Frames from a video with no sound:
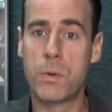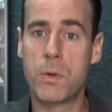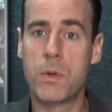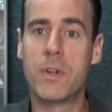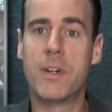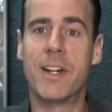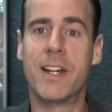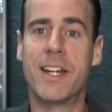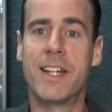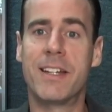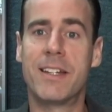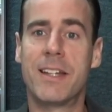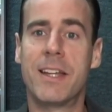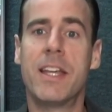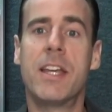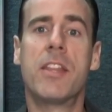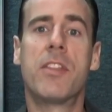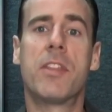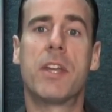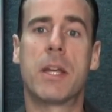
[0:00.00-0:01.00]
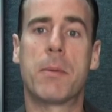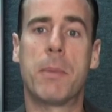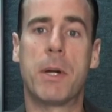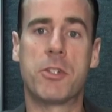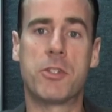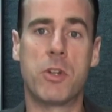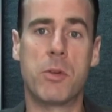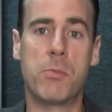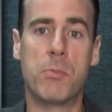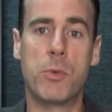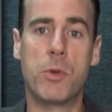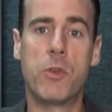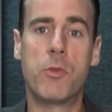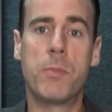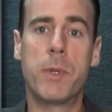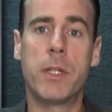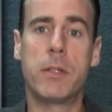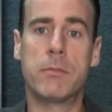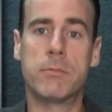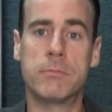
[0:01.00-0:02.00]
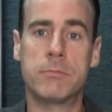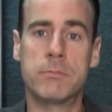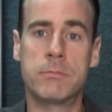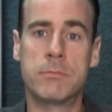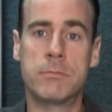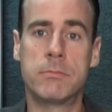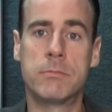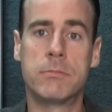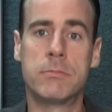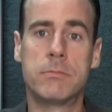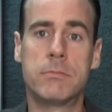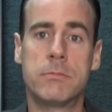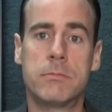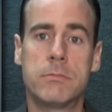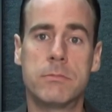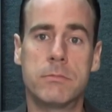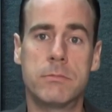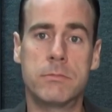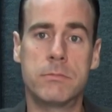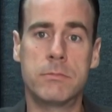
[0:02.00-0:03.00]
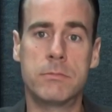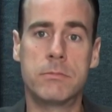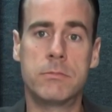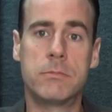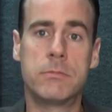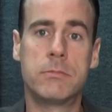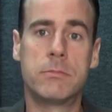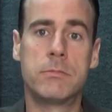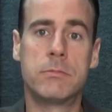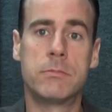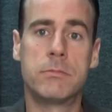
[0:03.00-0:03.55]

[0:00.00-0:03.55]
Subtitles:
Right? Think about your movement. And